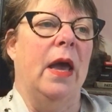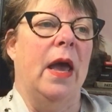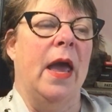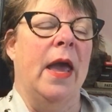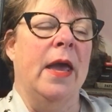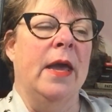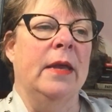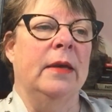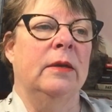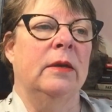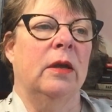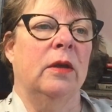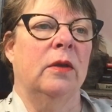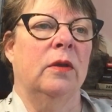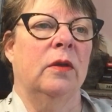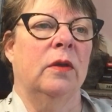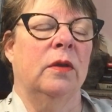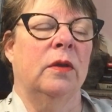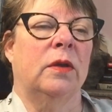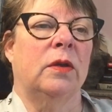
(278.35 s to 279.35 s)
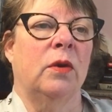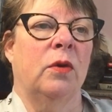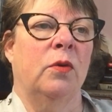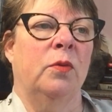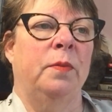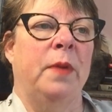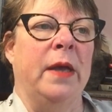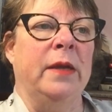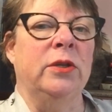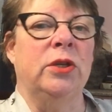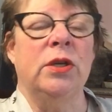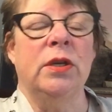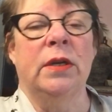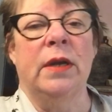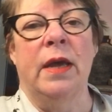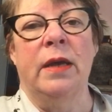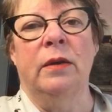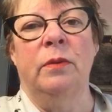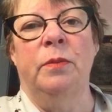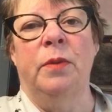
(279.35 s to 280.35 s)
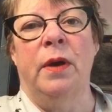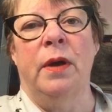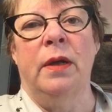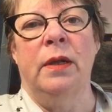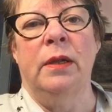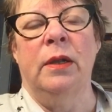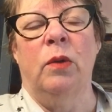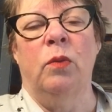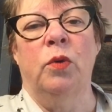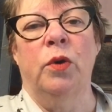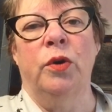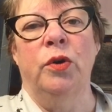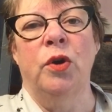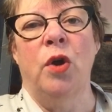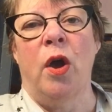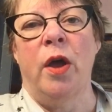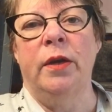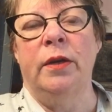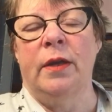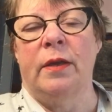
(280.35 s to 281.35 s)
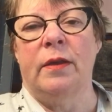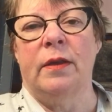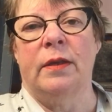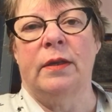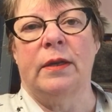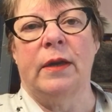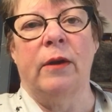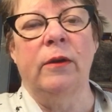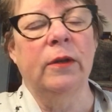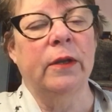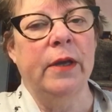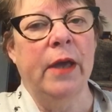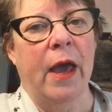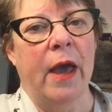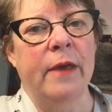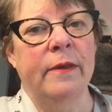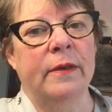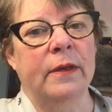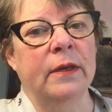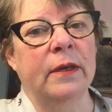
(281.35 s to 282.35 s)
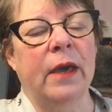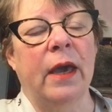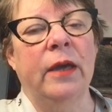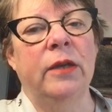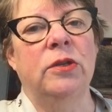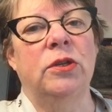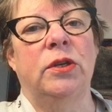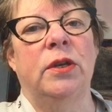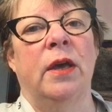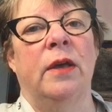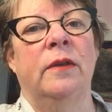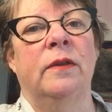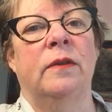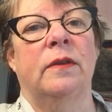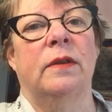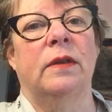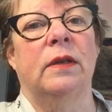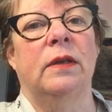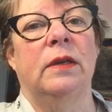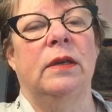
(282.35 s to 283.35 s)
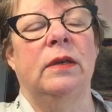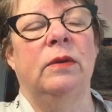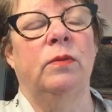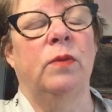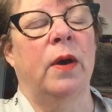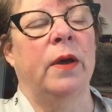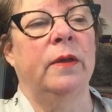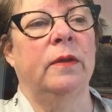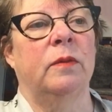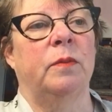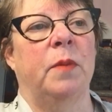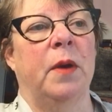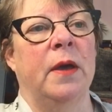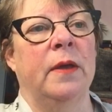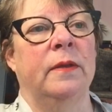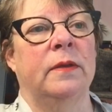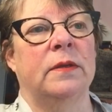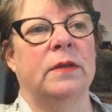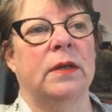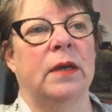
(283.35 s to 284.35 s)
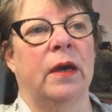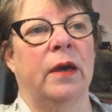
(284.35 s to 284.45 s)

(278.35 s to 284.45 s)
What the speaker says: And so Benji and Annabelle were not necessarily as engaged as he was, but